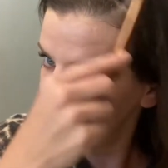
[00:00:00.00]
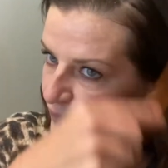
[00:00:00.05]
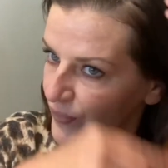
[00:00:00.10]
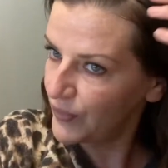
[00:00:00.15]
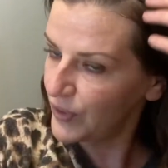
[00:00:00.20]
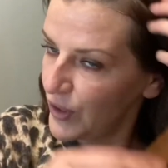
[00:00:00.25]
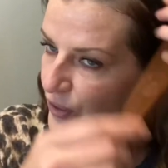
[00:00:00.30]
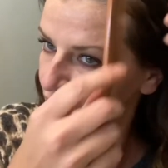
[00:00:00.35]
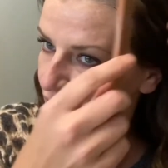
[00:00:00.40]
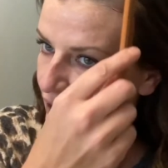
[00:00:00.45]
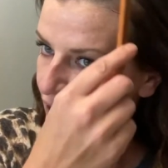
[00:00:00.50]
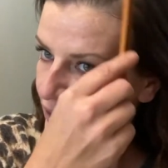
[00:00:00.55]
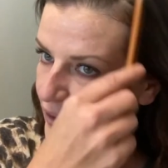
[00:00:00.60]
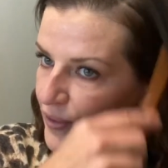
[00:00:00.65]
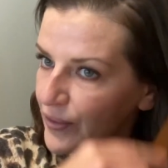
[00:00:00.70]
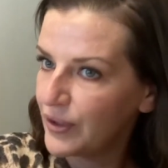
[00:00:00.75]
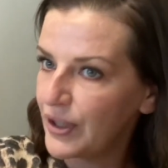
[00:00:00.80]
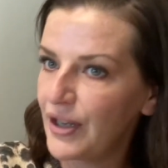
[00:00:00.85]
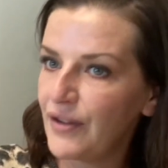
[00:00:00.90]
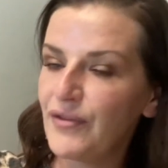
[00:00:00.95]
you know,
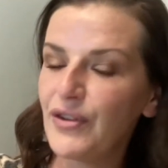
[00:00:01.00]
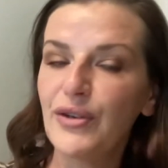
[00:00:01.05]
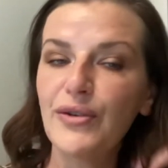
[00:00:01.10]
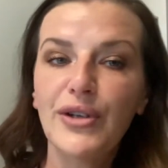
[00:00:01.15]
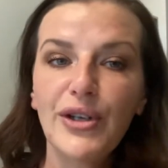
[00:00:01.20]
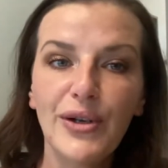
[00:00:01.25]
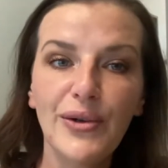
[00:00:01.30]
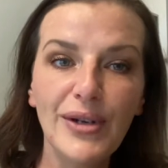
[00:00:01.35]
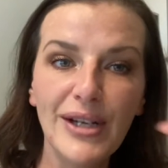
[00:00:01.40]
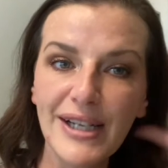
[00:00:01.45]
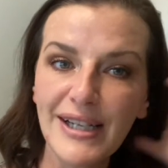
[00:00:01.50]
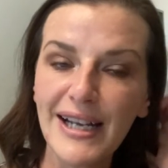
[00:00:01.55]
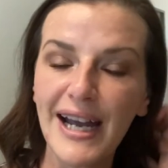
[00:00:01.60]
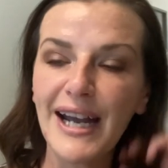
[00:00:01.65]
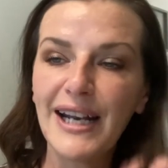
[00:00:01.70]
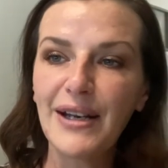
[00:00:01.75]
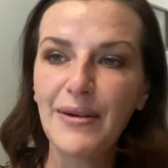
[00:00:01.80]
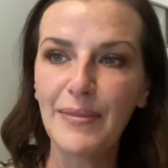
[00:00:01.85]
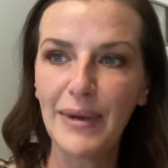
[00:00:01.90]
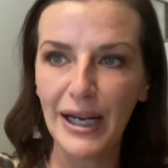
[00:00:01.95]
if you do decide
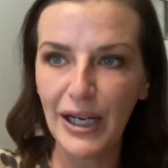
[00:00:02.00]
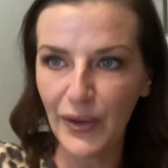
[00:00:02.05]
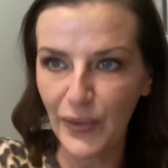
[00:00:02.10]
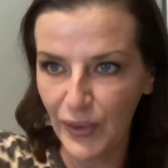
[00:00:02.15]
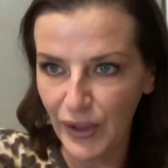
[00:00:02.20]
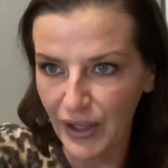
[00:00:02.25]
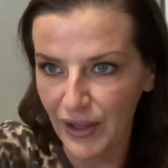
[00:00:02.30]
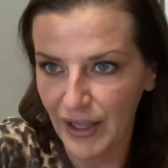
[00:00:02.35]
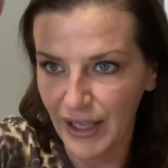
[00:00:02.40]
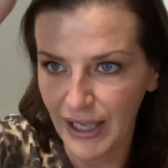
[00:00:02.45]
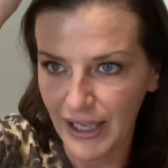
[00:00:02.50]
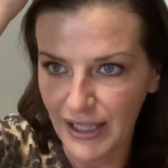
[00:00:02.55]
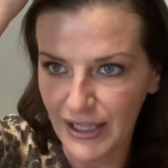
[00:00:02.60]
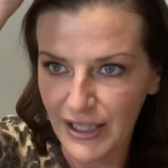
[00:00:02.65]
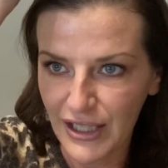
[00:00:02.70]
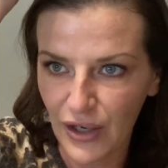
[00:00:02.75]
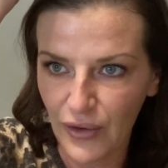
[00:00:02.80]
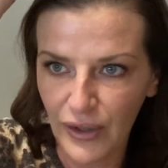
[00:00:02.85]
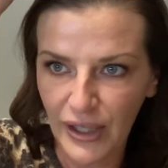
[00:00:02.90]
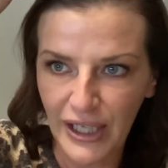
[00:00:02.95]
to make one of these,
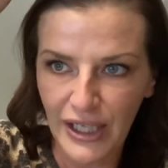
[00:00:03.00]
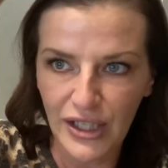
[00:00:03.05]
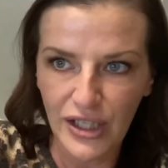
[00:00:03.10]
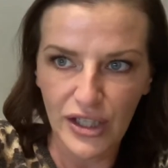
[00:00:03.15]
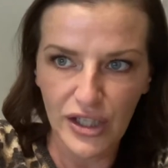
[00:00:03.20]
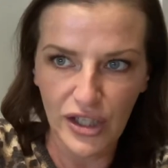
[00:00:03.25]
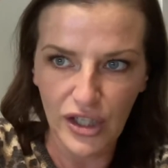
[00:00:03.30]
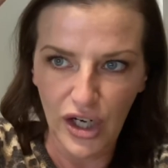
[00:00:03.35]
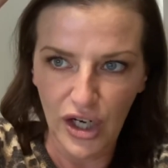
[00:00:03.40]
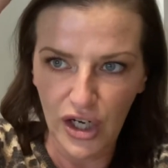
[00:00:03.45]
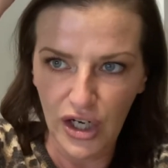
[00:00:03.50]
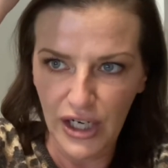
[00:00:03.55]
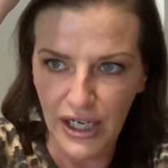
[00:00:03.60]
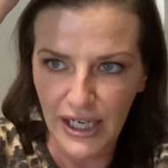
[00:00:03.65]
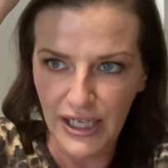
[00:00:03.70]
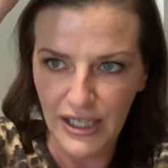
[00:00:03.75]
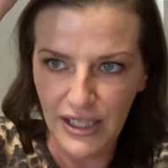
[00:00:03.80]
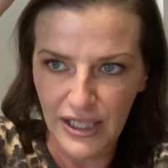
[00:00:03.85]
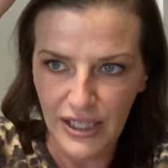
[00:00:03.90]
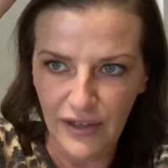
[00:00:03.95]
don't get
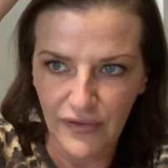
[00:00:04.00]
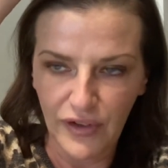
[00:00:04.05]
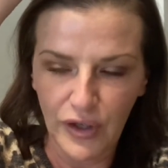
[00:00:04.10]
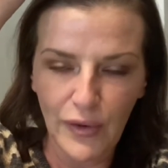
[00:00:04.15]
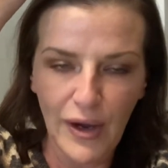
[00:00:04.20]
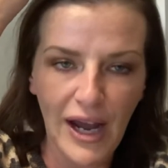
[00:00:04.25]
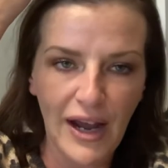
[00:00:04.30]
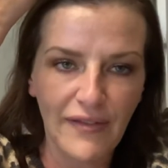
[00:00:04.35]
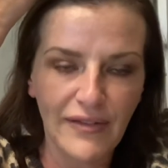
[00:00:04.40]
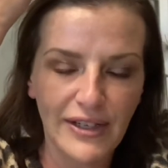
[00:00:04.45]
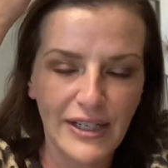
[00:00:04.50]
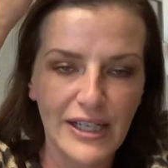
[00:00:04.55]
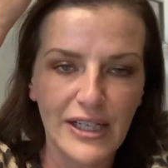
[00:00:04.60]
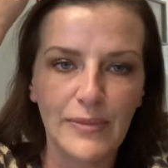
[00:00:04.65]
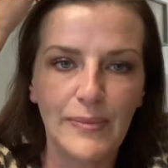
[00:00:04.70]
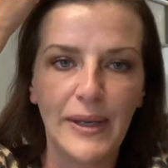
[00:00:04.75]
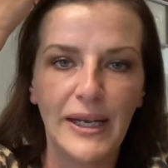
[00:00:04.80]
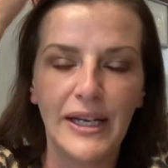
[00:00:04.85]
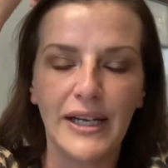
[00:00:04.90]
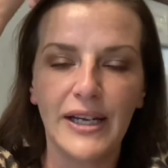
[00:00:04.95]
discouraged if you have to
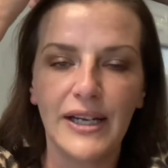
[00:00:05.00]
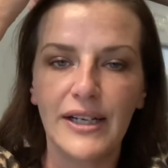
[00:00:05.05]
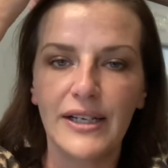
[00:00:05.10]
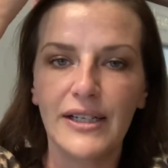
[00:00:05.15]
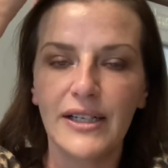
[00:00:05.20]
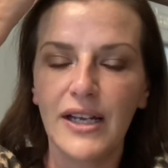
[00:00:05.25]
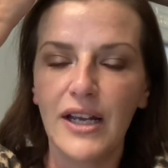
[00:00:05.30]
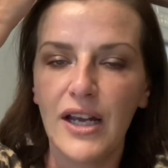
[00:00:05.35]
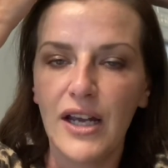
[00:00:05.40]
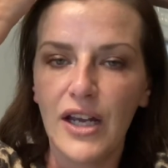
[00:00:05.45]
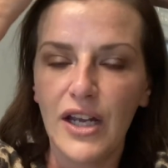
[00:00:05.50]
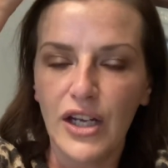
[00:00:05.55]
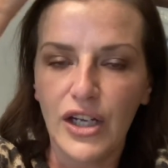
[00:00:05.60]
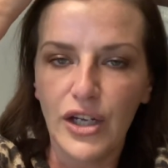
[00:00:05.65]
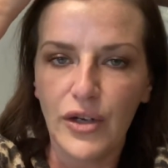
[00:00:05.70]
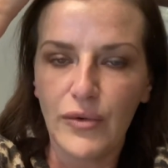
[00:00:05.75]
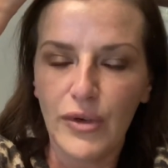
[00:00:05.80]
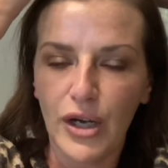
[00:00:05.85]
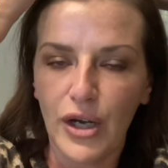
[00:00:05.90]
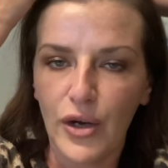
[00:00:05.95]
spend, you
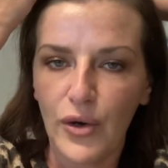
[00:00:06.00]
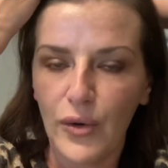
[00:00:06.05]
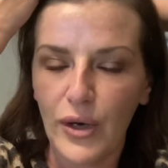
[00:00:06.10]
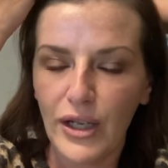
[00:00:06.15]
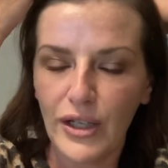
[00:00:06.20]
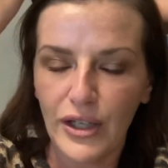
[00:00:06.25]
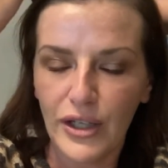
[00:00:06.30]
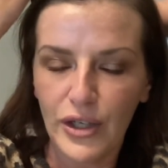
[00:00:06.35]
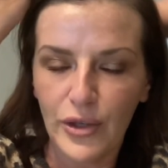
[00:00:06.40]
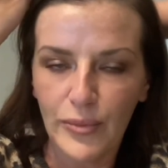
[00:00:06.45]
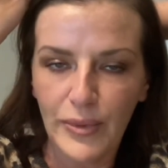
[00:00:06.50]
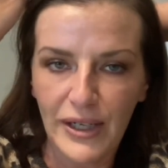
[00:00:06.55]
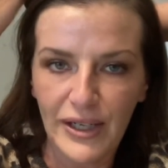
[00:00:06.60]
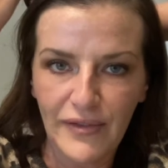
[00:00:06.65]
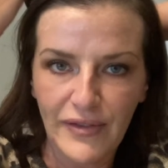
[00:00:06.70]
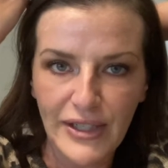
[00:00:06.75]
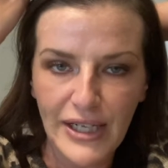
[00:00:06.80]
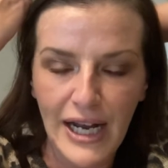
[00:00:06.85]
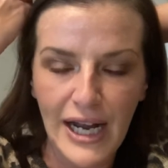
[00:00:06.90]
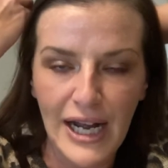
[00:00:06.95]
know, a little bit of
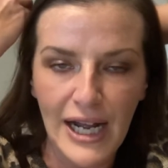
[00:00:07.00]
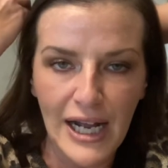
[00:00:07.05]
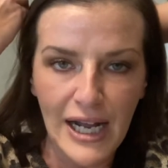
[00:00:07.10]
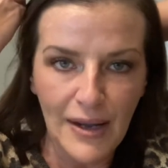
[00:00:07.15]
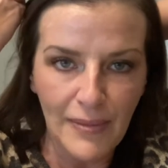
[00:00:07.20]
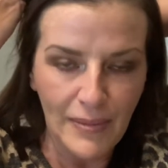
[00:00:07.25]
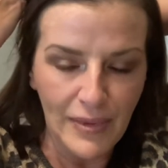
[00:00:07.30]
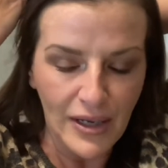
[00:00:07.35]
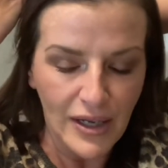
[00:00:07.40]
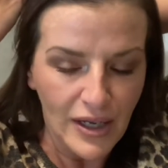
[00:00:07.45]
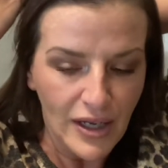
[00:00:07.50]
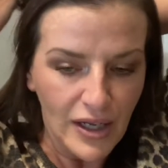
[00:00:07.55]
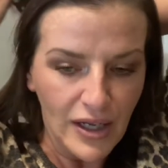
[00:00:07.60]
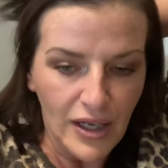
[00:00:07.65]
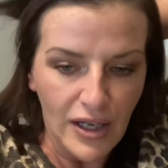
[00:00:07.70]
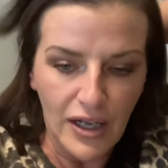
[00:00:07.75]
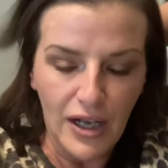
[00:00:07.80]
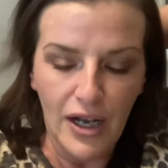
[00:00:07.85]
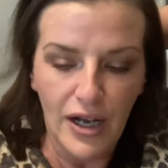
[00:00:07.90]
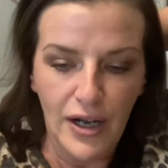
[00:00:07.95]
time
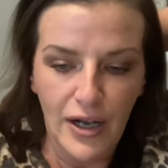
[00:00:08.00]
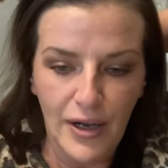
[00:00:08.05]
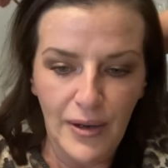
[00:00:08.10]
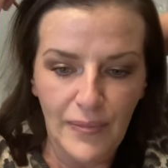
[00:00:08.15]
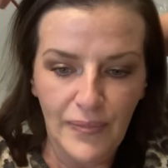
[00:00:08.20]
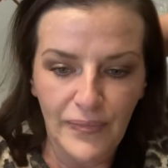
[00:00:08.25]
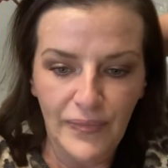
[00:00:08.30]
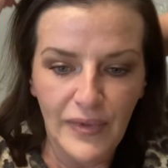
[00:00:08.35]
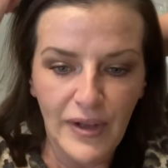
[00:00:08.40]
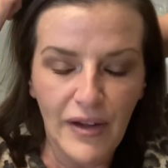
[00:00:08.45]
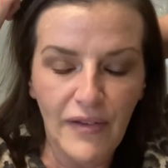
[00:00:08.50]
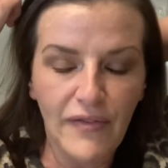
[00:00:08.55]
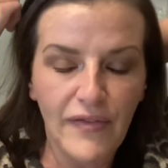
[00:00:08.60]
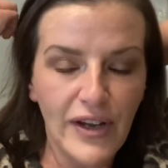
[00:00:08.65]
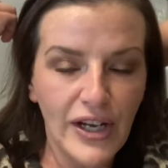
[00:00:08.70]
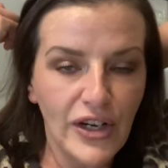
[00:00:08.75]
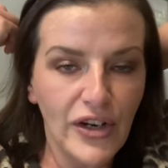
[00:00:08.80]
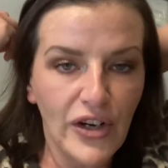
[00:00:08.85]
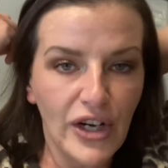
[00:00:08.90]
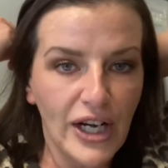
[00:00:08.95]

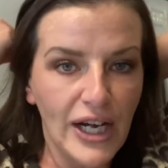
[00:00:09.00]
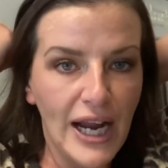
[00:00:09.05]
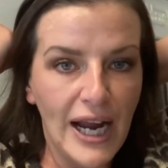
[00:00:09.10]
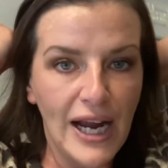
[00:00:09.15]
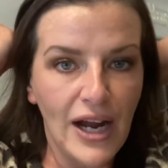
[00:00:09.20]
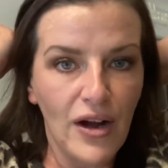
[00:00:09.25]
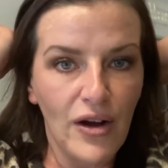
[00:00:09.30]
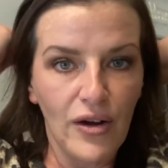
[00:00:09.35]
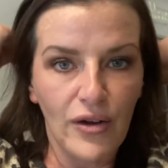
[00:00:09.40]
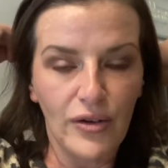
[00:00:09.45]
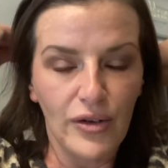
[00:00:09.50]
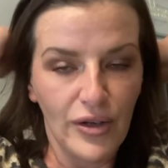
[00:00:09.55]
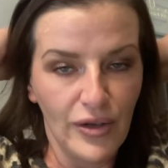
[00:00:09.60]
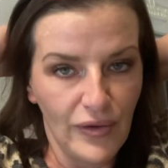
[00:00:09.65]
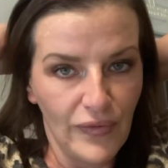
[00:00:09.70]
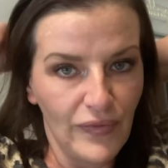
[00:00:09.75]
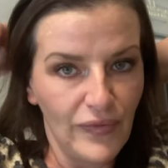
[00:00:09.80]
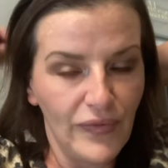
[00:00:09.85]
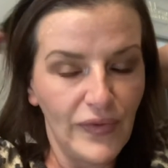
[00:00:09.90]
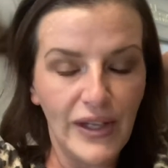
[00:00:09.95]
figuring out
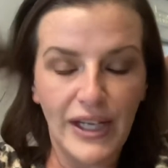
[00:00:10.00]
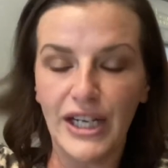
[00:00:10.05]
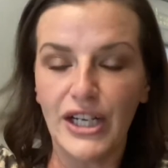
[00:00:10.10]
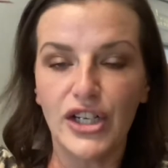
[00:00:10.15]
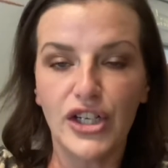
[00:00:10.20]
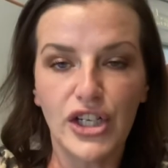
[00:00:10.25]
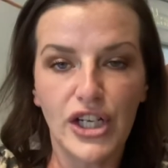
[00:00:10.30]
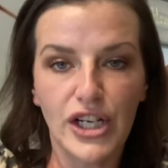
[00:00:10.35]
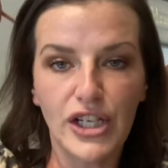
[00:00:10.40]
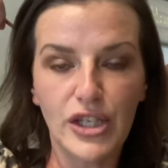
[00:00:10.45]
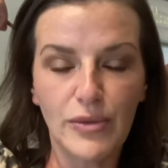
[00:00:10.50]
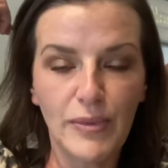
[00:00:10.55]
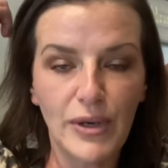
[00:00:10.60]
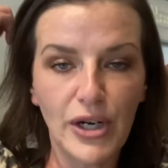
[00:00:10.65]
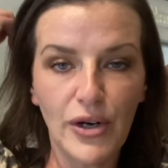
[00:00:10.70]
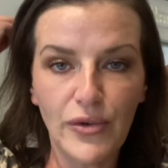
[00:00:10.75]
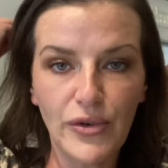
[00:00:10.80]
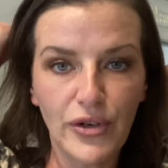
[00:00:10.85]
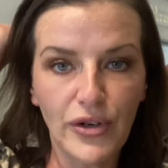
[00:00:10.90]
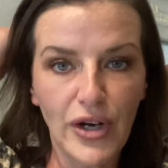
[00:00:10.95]
the adjustment
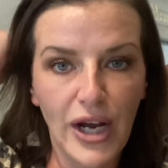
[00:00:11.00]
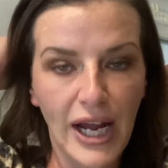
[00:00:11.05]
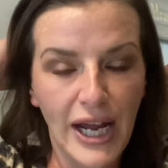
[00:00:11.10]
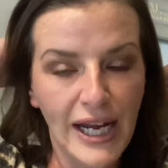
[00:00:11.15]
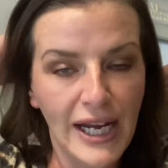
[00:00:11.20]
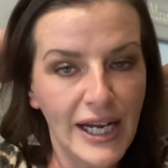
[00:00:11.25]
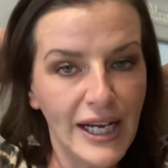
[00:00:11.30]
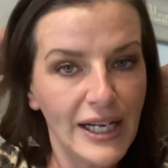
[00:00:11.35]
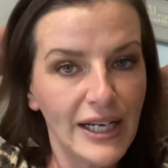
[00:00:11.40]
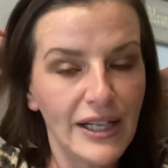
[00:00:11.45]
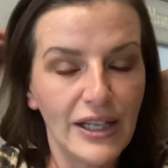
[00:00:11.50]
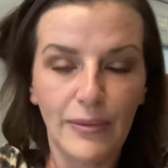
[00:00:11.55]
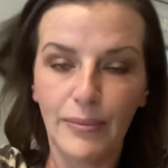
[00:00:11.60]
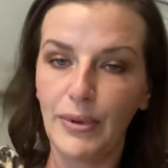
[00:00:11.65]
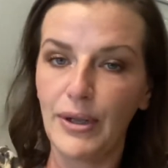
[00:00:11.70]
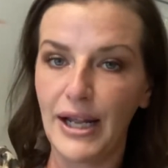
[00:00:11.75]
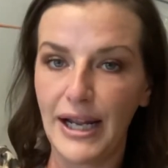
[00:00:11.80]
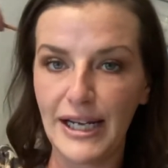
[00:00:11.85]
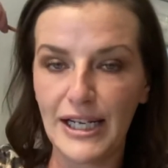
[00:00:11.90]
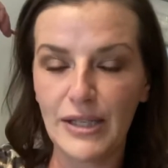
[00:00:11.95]
on your head, the
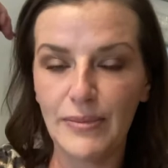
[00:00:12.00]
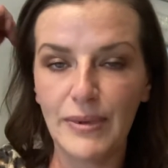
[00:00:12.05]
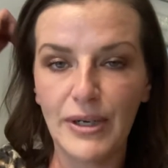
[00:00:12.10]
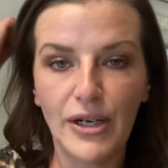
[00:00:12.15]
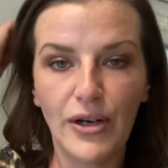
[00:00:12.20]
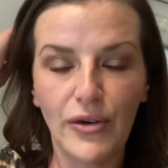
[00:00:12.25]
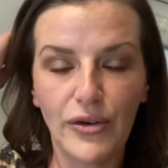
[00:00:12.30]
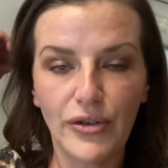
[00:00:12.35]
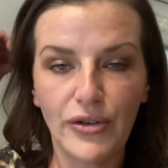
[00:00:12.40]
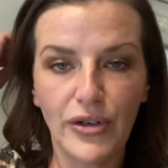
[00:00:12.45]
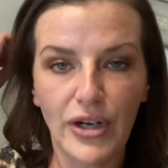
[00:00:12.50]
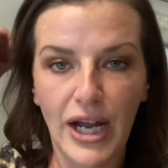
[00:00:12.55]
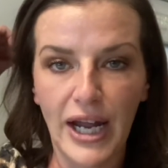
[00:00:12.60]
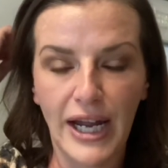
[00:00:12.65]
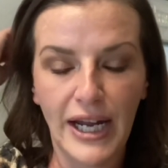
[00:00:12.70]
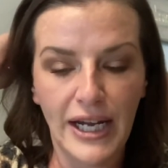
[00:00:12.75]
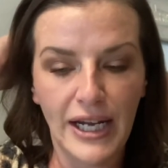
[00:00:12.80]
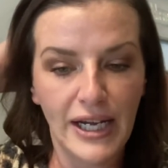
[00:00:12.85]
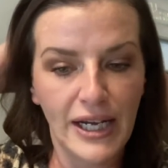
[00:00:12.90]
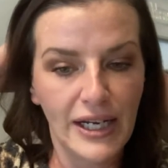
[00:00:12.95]
placement on your
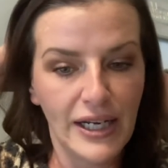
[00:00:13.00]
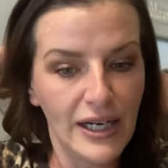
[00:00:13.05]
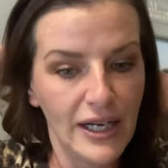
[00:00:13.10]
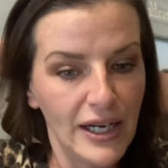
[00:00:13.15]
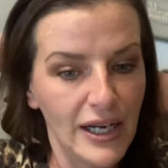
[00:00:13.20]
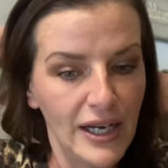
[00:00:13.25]
head,